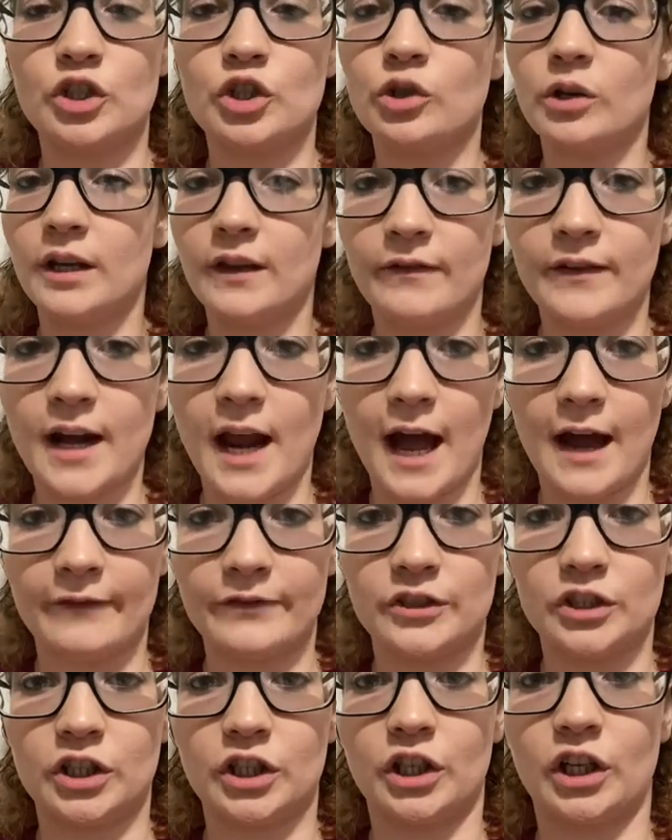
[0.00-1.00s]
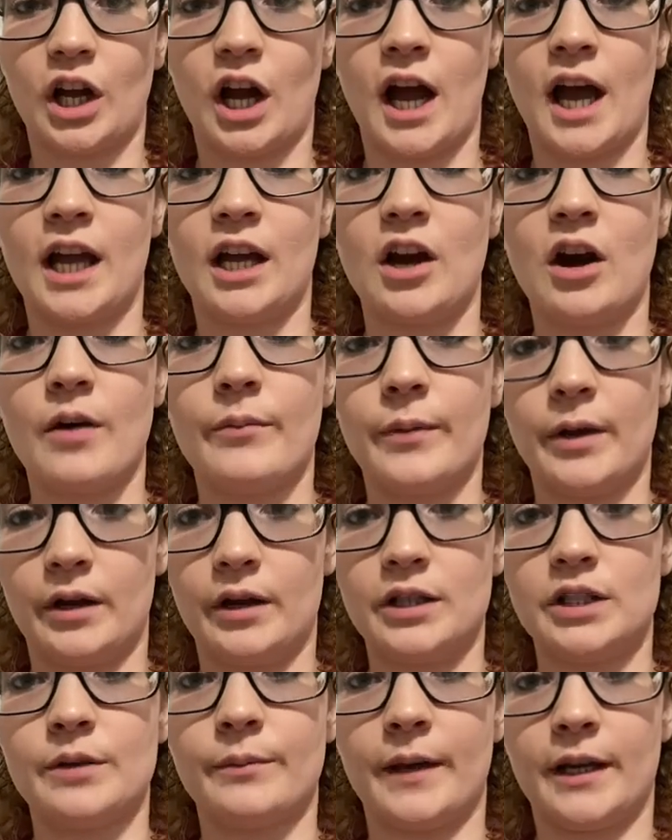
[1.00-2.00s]
So even after I got
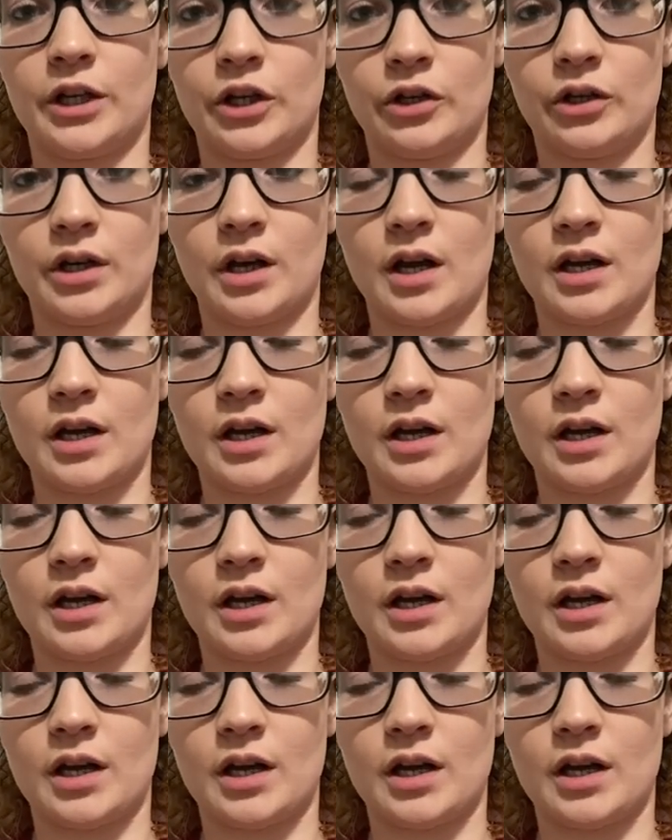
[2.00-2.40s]
married to my current